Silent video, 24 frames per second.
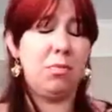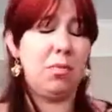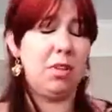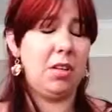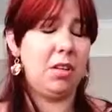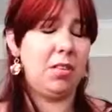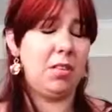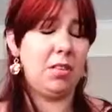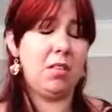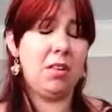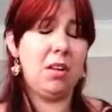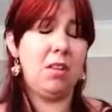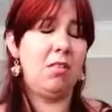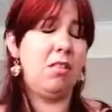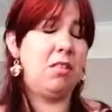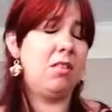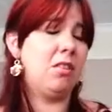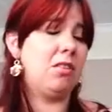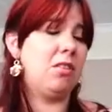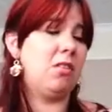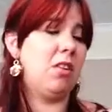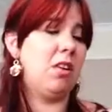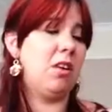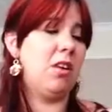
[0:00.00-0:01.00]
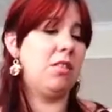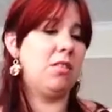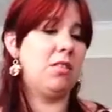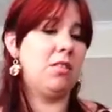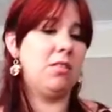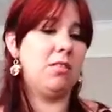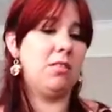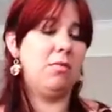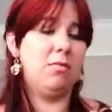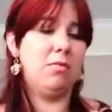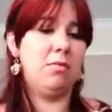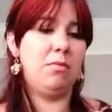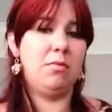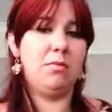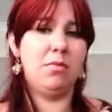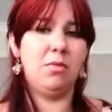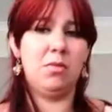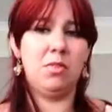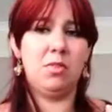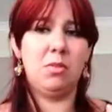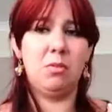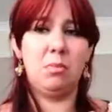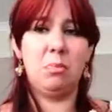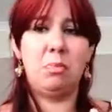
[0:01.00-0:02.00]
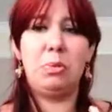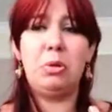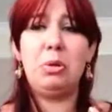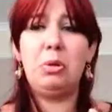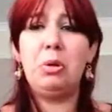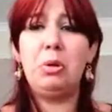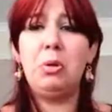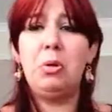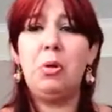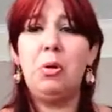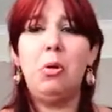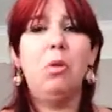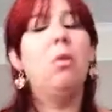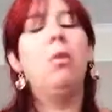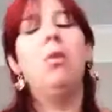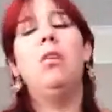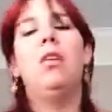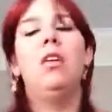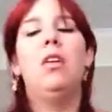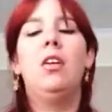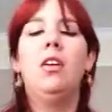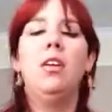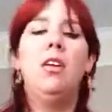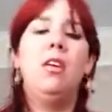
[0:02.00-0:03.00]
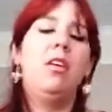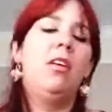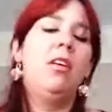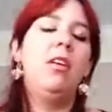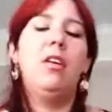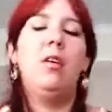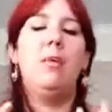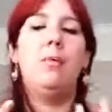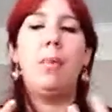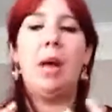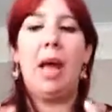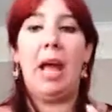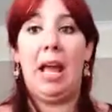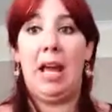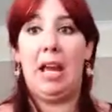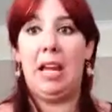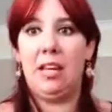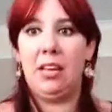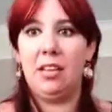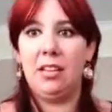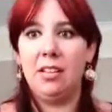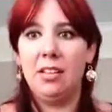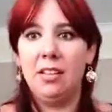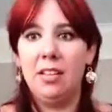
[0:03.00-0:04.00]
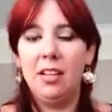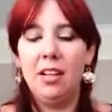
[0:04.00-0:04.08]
I can only describe it as sort of pure pain.